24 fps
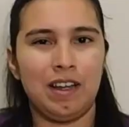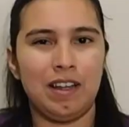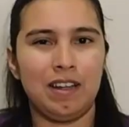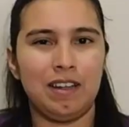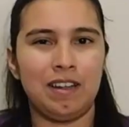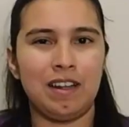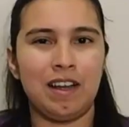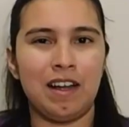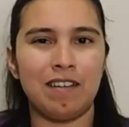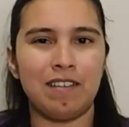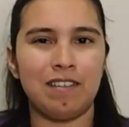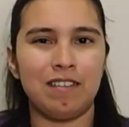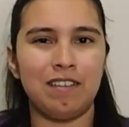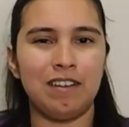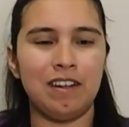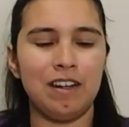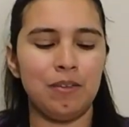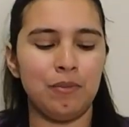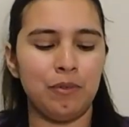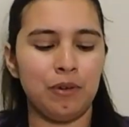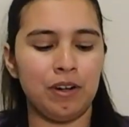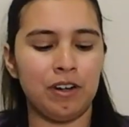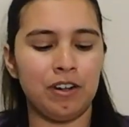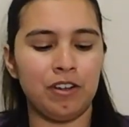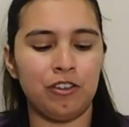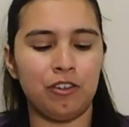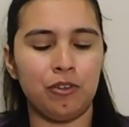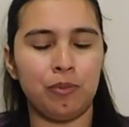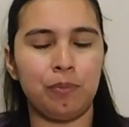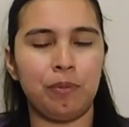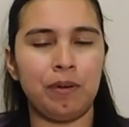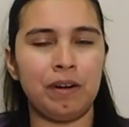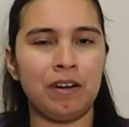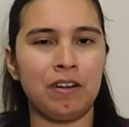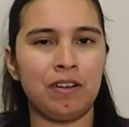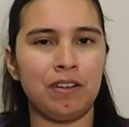Lastly, we're going to
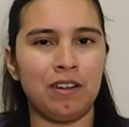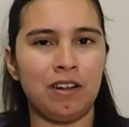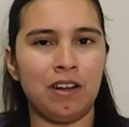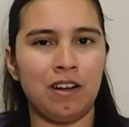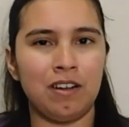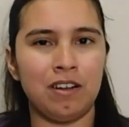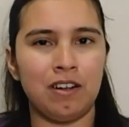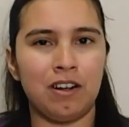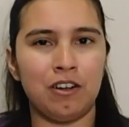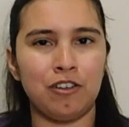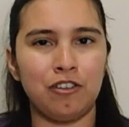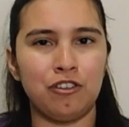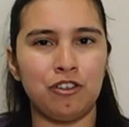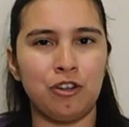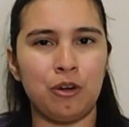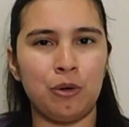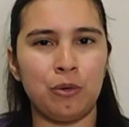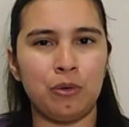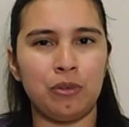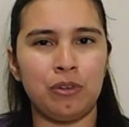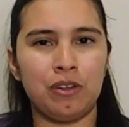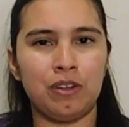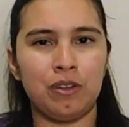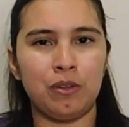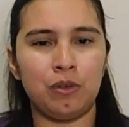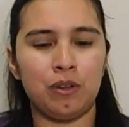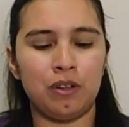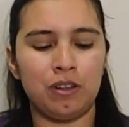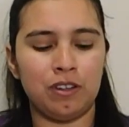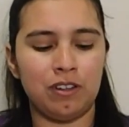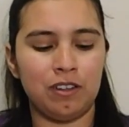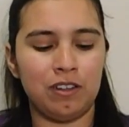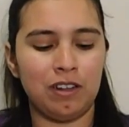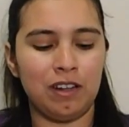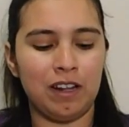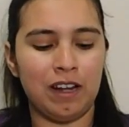sprinkle on our toasted
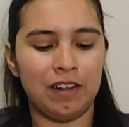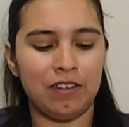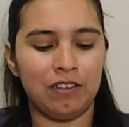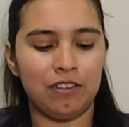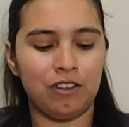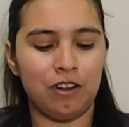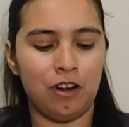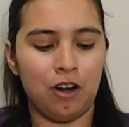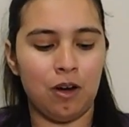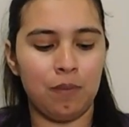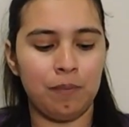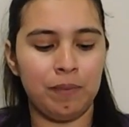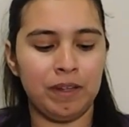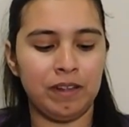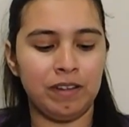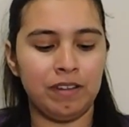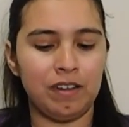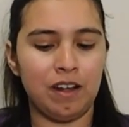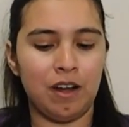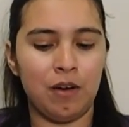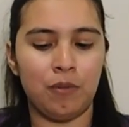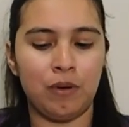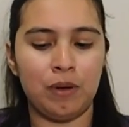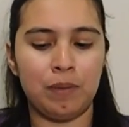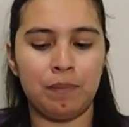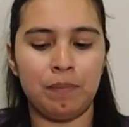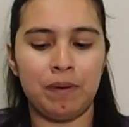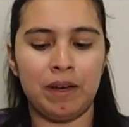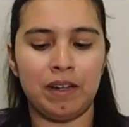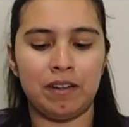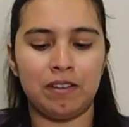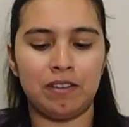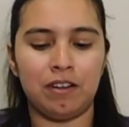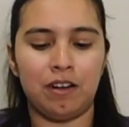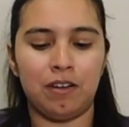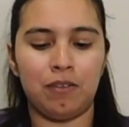sliced almonds that we
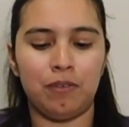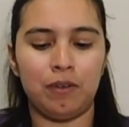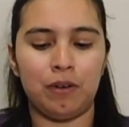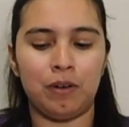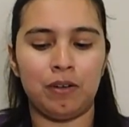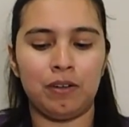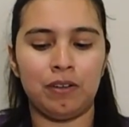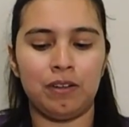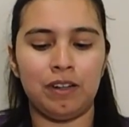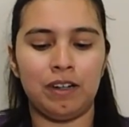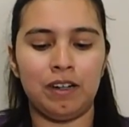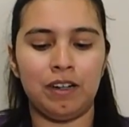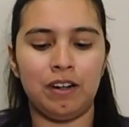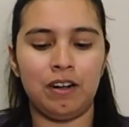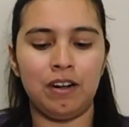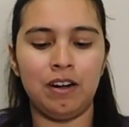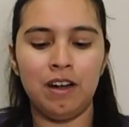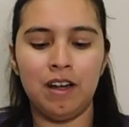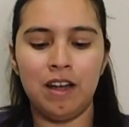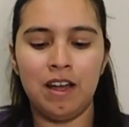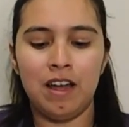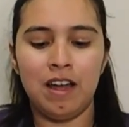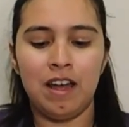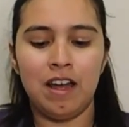baked off earlier.